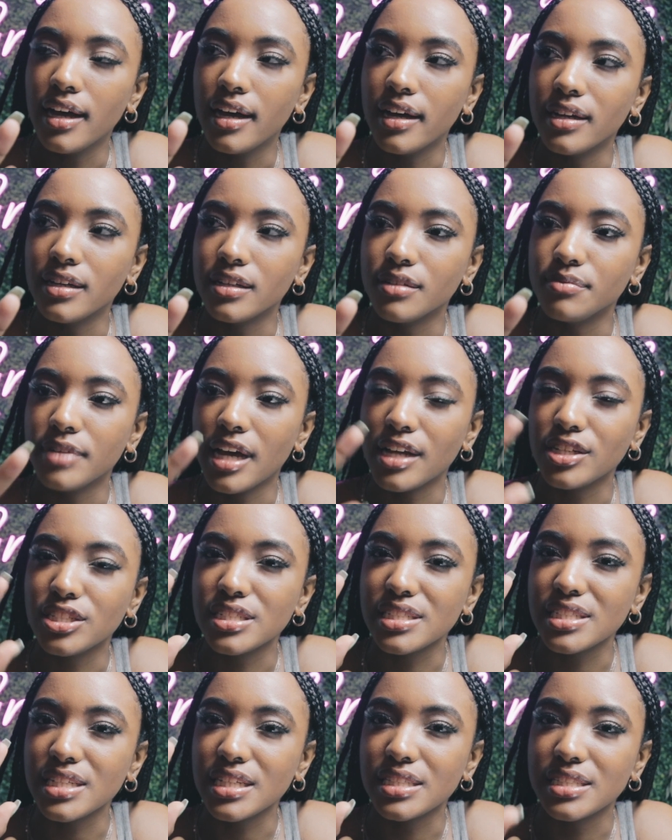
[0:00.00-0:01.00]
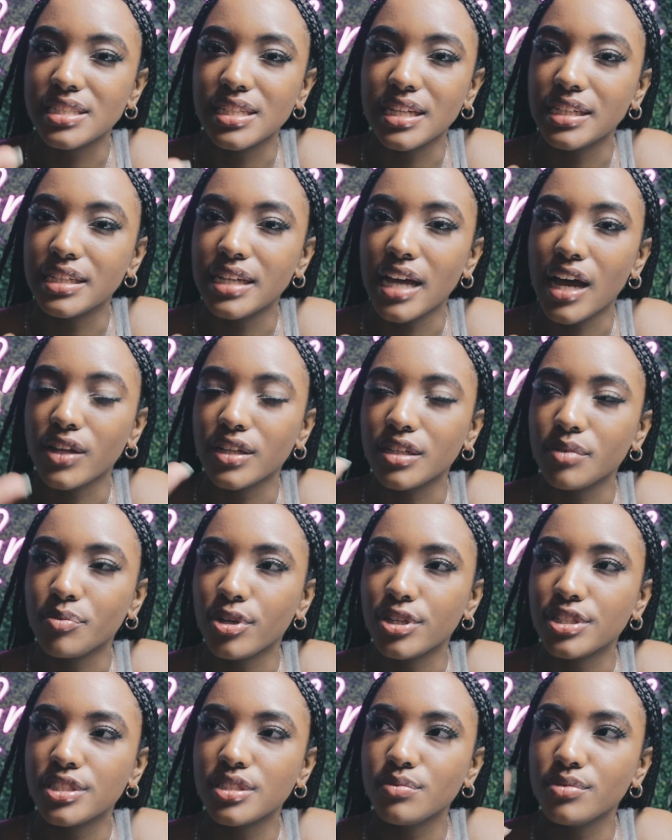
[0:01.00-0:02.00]
not just like sitting down, like
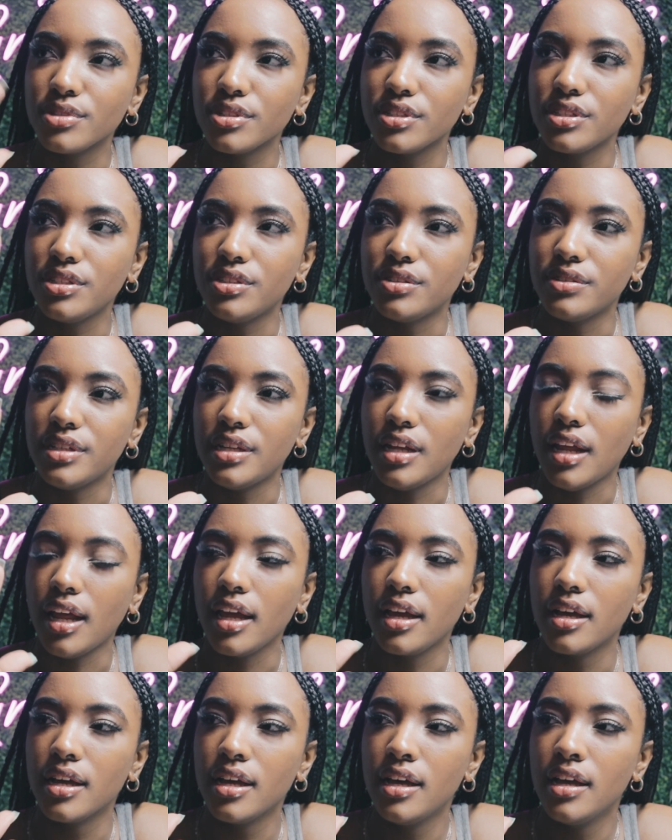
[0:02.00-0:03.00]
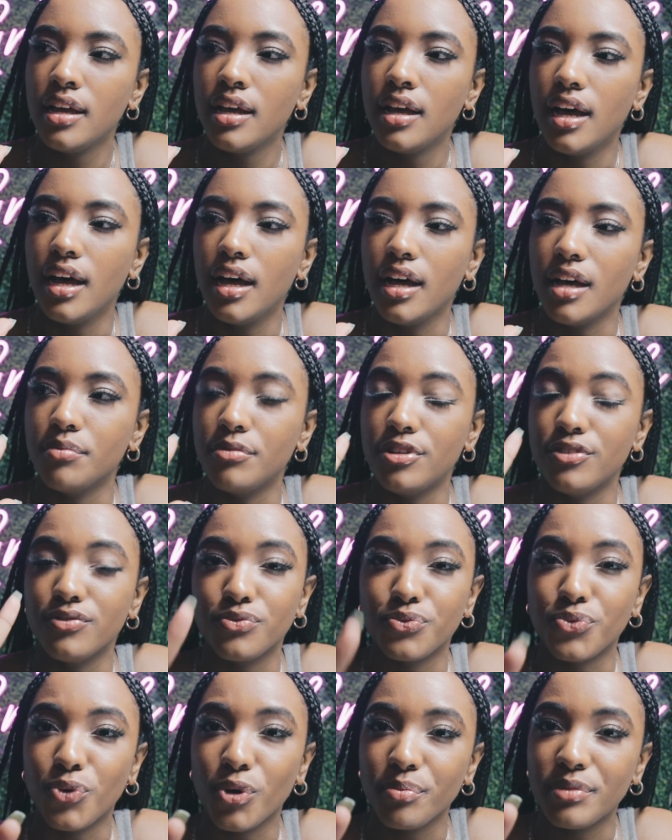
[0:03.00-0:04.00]
personable, unique,
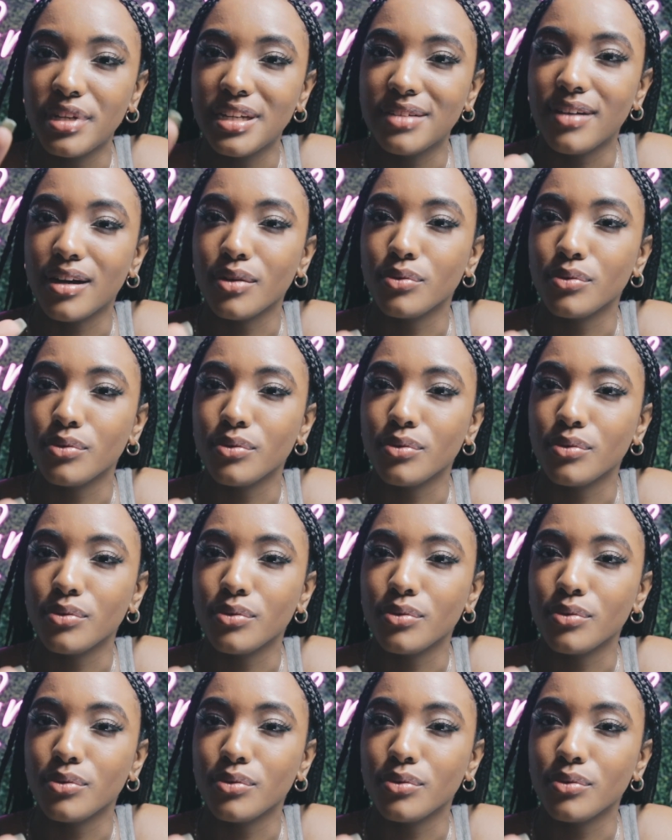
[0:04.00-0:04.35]
informative.